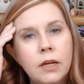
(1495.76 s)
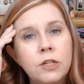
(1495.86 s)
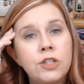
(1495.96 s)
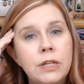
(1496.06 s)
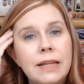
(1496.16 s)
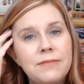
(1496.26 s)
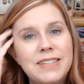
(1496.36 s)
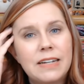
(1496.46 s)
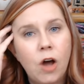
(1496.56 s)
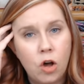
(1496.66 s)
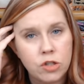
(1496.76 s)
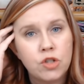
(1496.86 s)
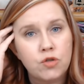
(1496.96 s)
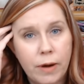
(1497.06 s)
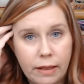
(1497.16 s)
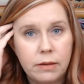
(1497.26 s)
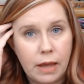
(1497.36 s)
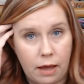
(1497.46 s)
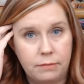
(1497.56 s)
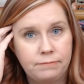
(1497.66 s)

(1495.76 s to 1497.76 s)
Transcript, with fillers: She lives in Australia.